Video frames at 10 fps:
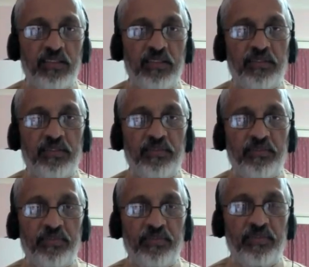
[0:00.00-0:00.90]

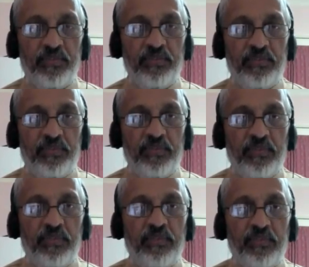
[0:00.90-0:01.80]

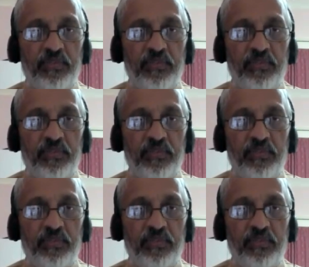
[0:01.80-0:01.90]
(silence)